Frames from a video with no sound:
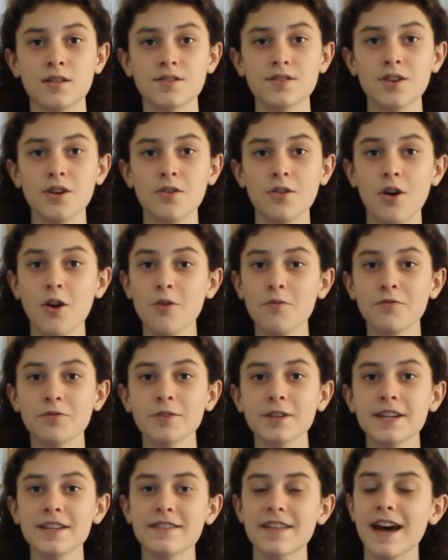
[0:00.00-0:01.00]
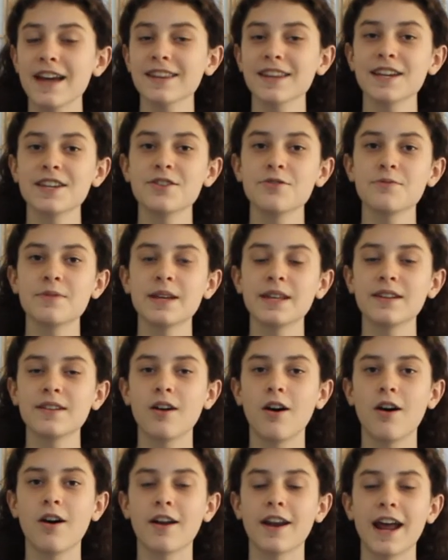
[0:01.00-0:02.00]
So hopefully that let you in
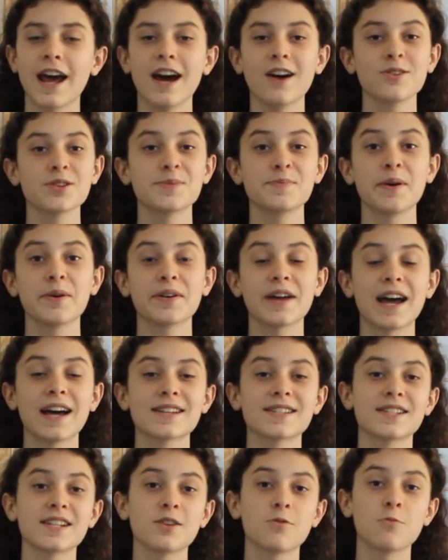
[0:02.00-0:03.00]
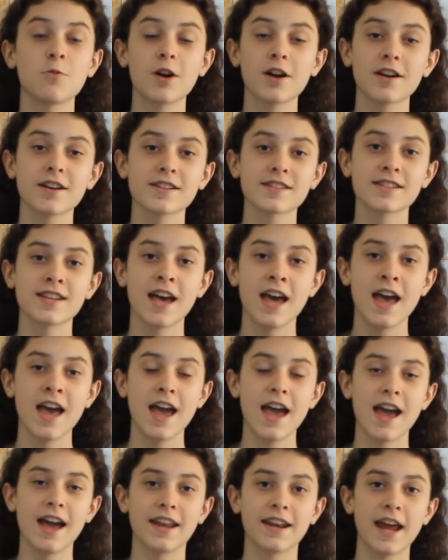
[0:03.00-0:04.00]
on how spellcasting works
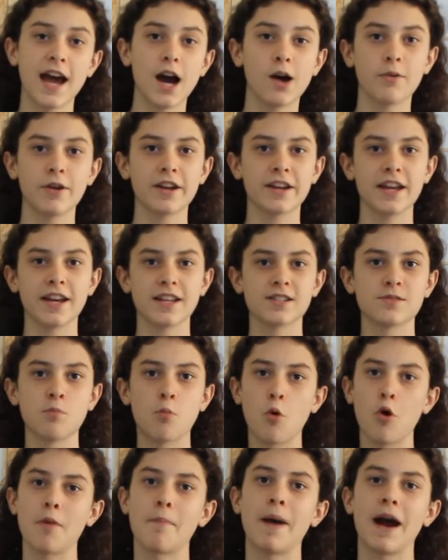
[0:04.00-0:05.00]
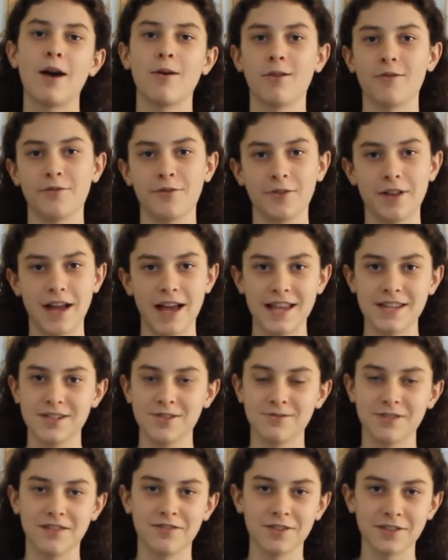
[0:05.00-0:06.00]
and how it gets more powerful as
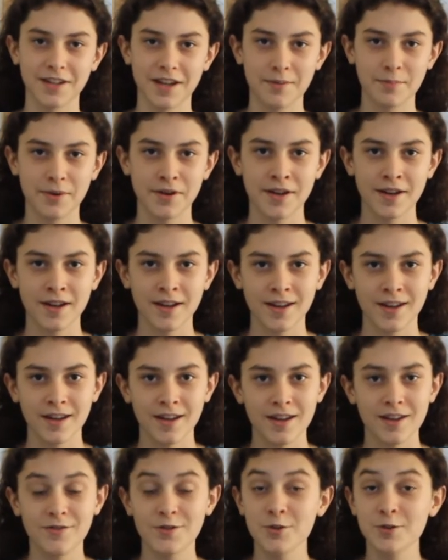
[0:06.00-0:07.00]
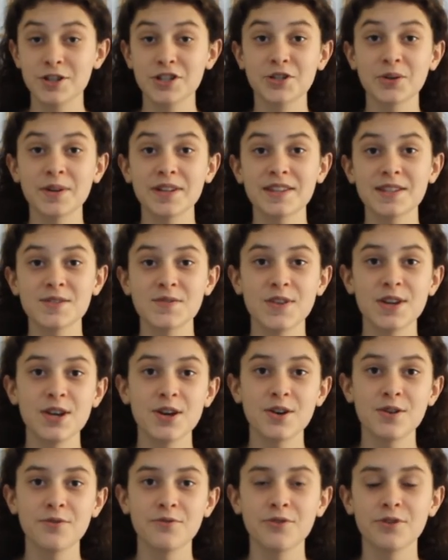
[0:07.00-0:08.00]
you level up. If you enjoyed this
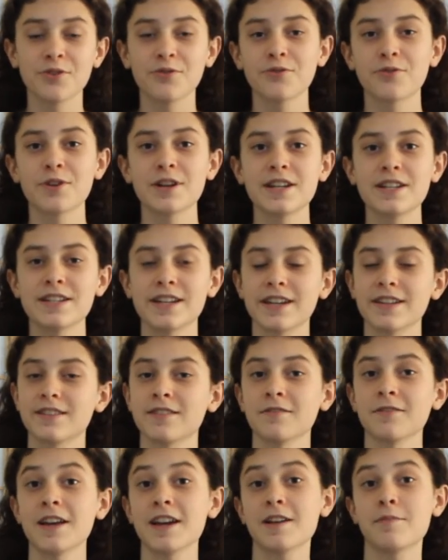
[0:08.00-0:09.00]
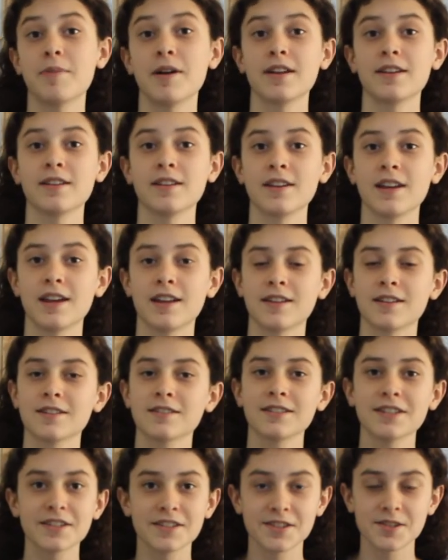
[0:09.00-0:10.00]
video, feel free to hit the like button and
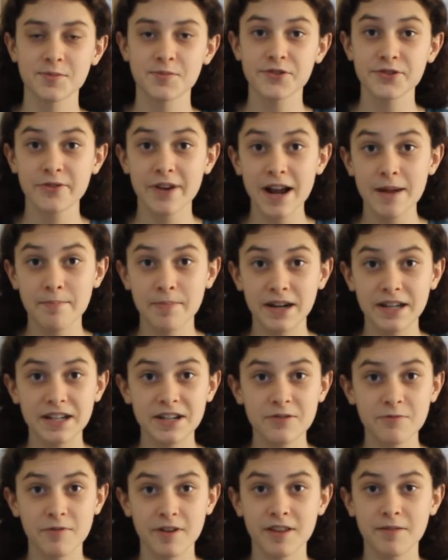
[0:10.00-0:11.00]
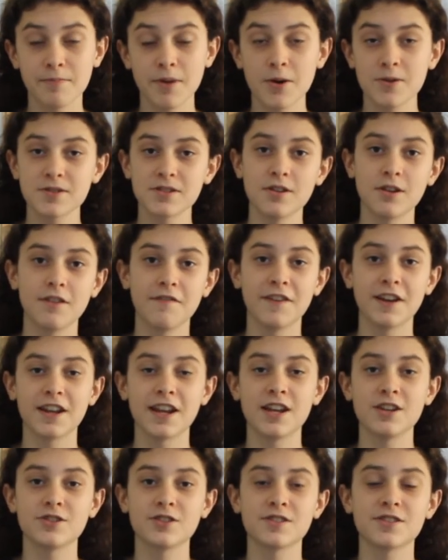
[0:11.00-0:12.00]
click the subscribe button with post
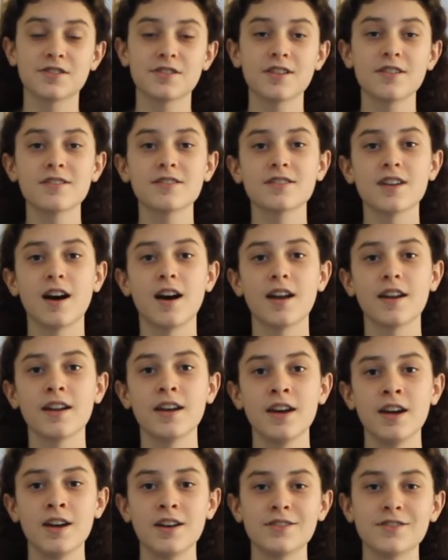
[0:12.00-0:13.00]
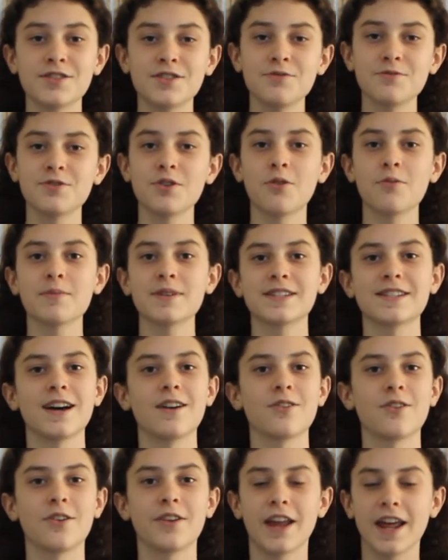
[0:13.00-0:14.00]
notifications turned on so you don't miss
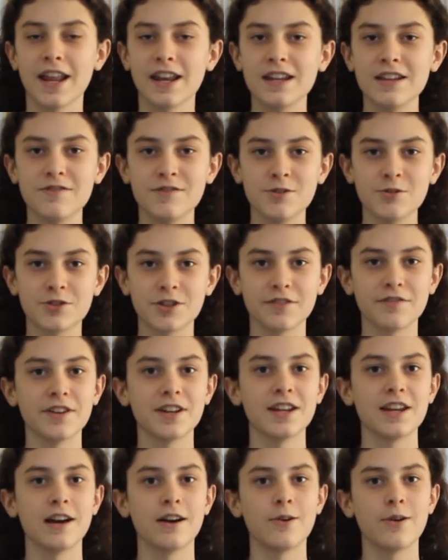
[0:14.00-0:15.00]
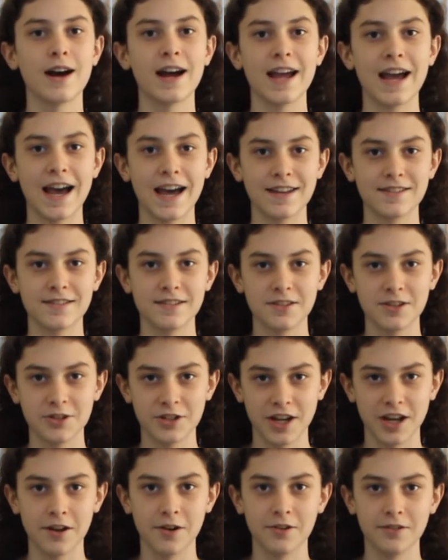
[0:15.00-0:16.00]
out on any future video I add to the
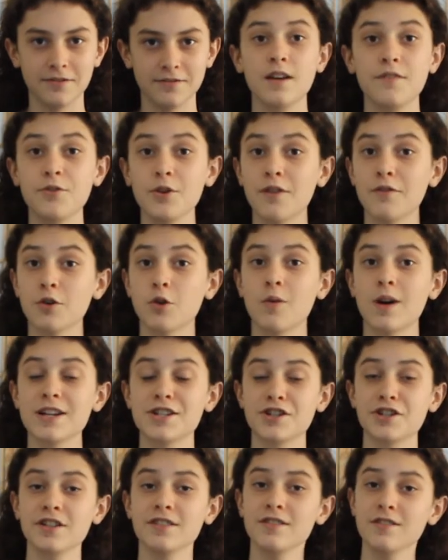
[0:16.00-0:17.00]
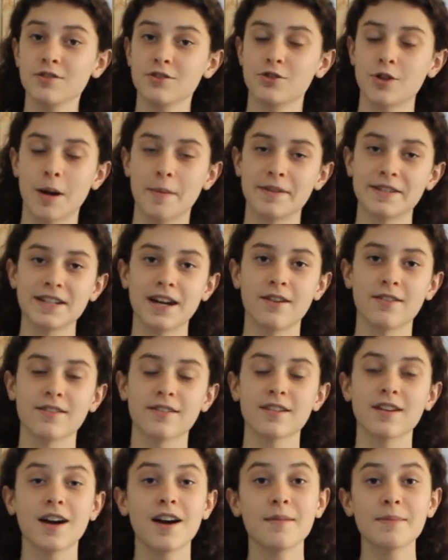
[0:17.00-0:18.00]
channel. If you have a question, drop it down in
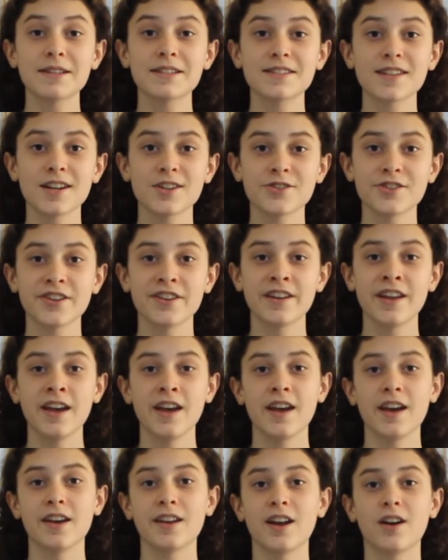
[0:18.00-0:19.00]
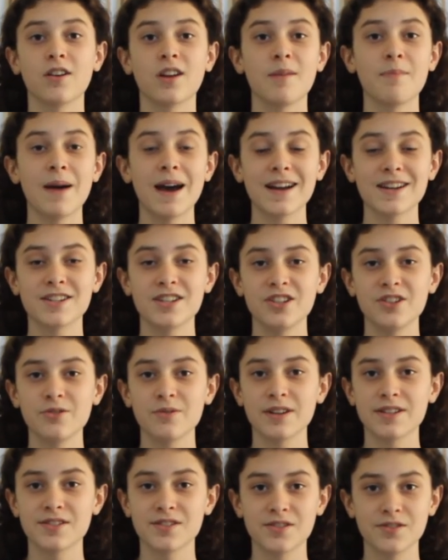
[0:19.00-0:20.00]
the comment section and I'll get back to
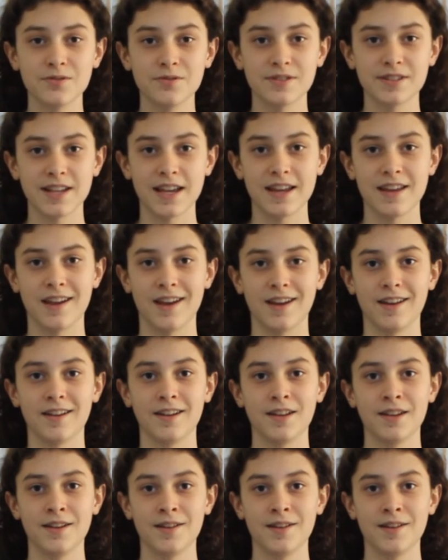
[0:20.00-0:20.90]
you as soon as I can.